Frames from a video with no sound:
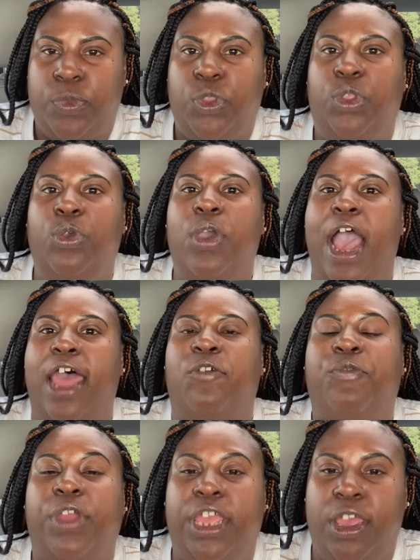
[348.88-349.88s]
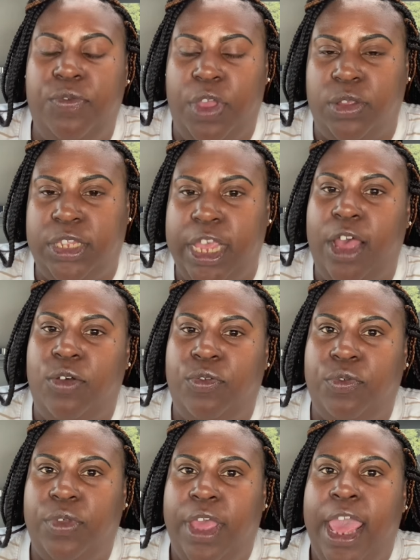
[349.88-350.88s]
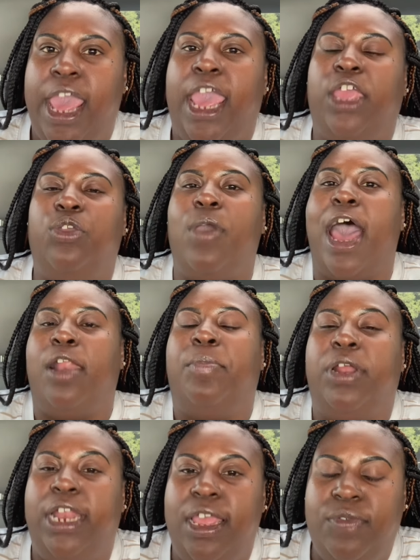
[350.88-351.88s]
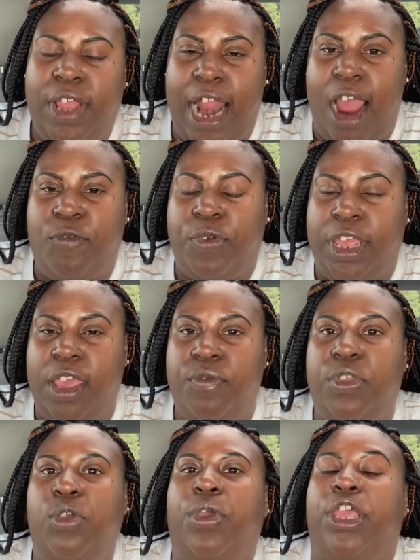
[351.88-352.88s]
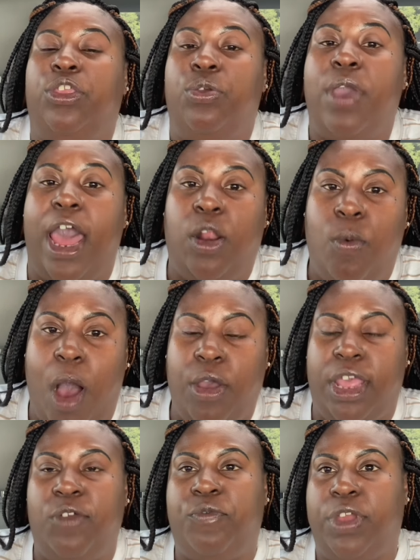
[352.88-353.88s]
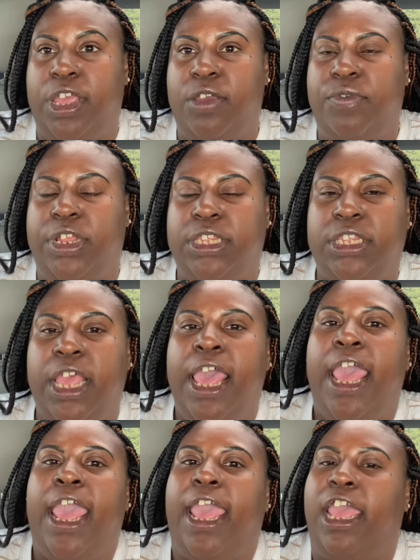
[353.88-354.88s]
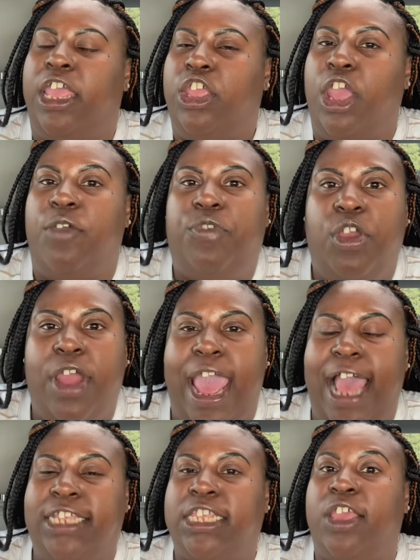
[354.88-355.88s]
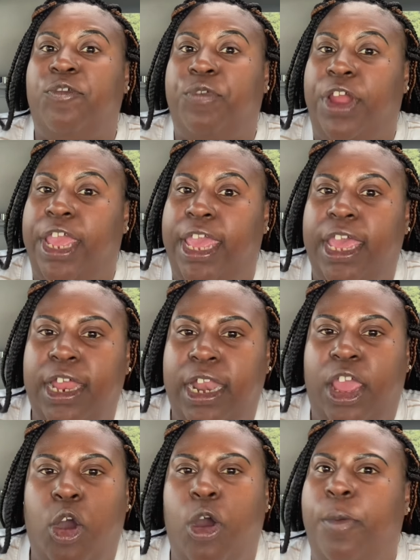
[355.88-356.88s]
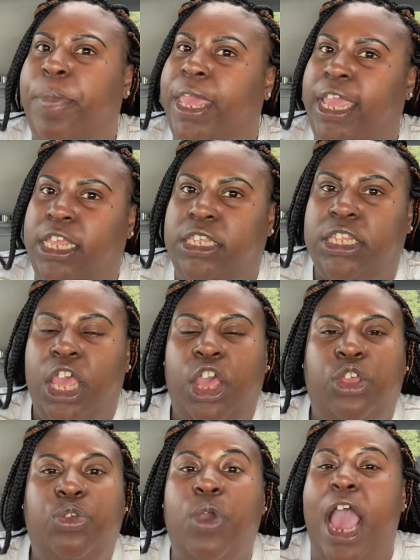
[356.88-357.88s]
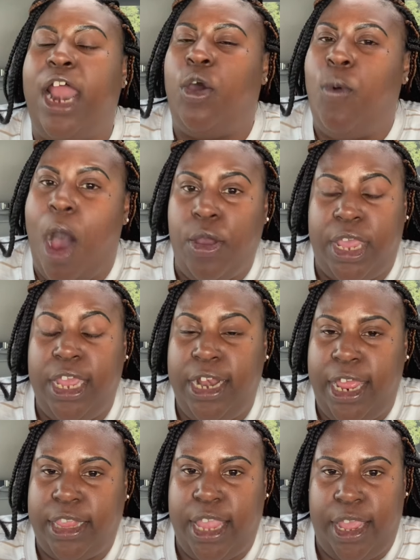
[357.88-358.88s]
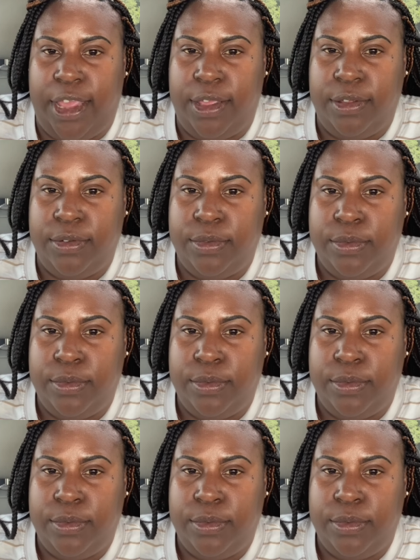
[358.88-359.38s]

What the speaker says: You got to forgive yourself and you got to believe that I've forgiven you and you got to walk in forgiveness. And if you're asking for healing or peace, you got to walk in that thing.